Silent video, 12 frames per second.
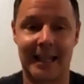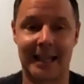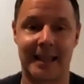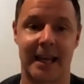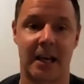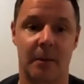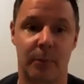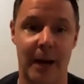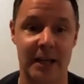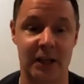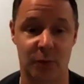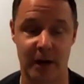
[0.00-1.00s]
that they could
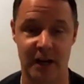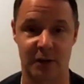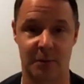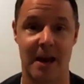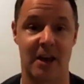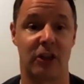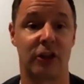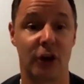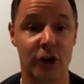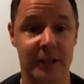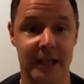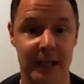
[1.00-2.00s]
bench press by
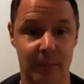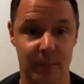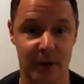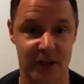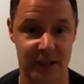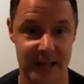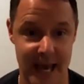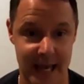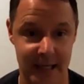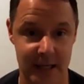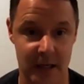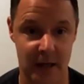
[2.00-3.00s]

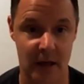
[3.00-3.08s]
13%.